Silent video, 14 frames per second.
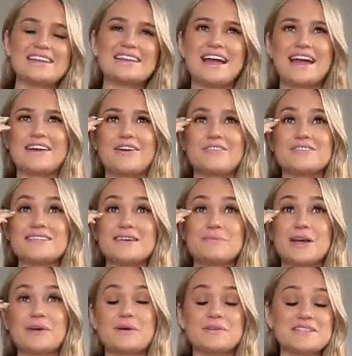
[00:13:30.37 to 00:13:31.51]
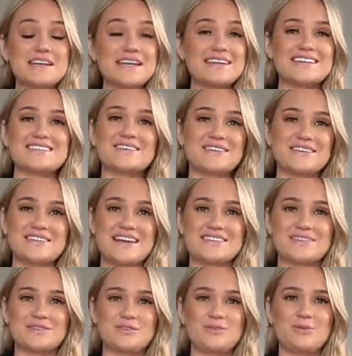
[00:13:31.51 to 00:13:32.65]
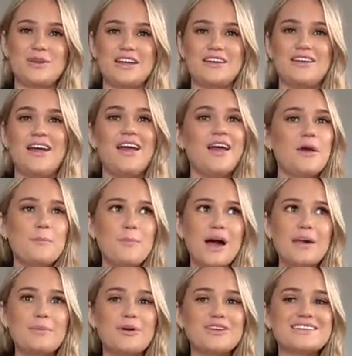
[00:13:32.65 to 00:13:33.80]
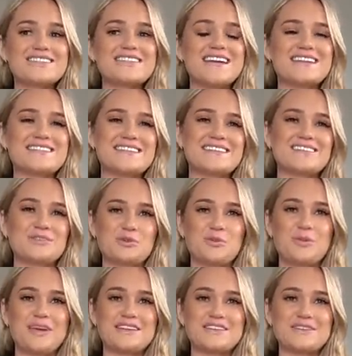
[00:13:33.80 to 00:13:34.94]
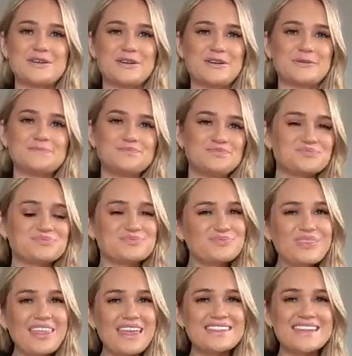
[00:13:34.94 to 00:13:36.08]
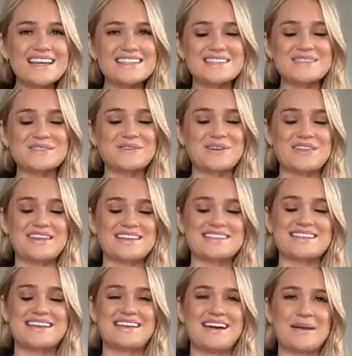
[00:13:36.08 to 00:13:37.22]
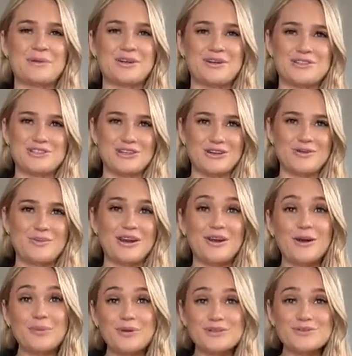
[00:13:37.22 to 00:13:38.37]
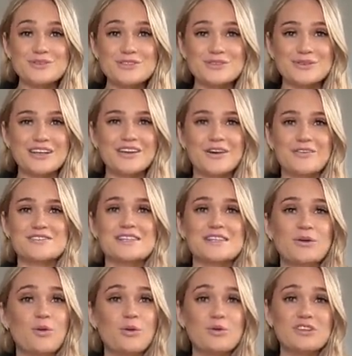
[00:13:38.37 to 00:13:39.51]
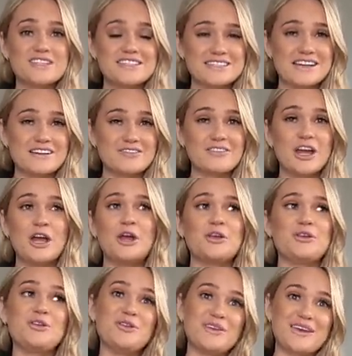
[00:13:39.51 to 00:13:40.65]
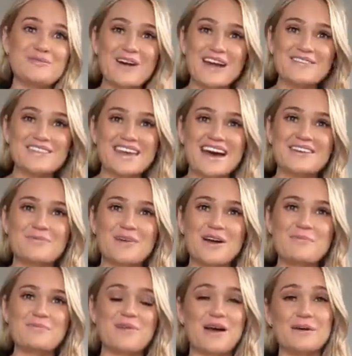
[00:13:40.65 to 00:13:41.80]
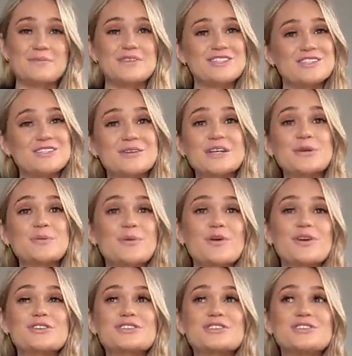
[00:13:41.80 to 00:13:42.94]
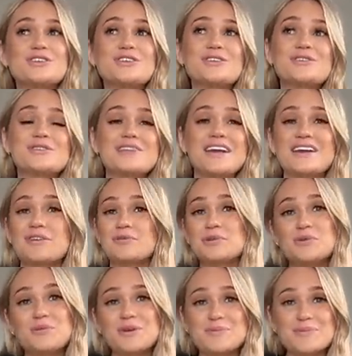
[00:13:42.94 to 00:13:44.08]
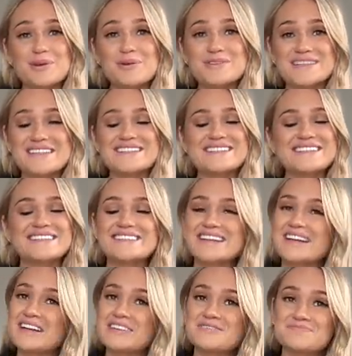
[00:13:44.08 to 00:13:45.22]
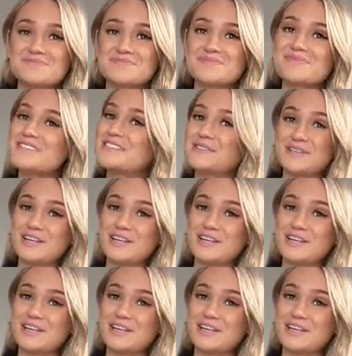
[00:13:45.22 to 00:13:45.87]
like, obviously my content is going to change a little bit. My body is changing a little bit. So that's the sort of things that I'm going to show you. But I hope you do enjoy it. Obviously all this stuff you can wear without a bump. I'm just showing what you'd look like a little bit bloated still